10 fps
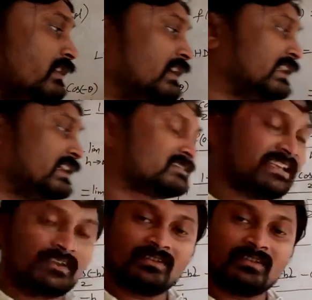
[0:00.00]
got as
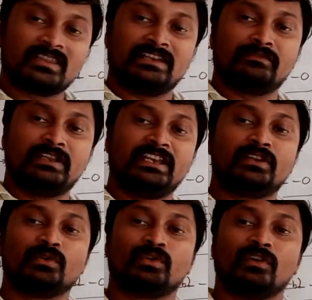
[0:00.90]
0. Then we need
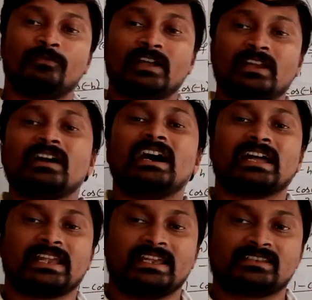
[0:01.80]
to go for
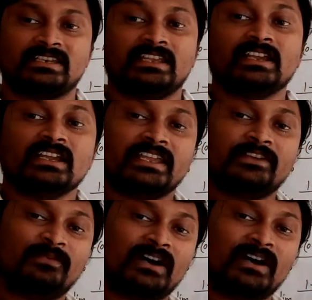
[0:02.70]
RHD. If
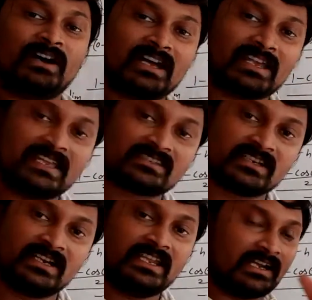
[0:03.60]

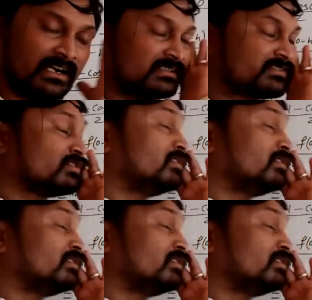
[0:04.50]
RHD also